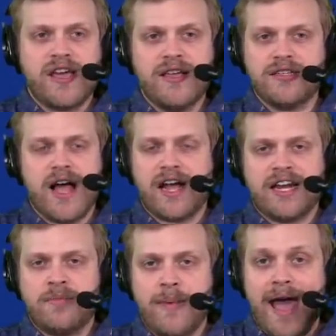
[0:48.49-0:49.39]
Uh, he's not
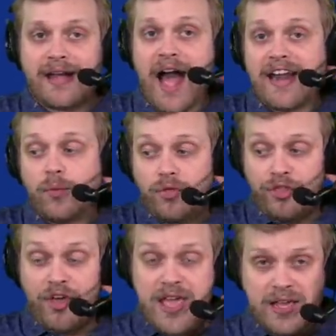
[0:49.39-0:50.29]
going to be back, I don't
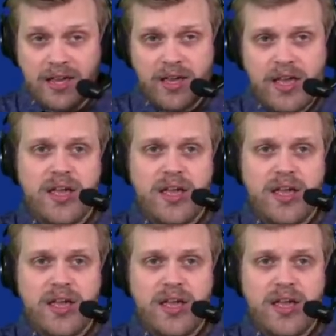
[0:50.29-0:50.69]
think,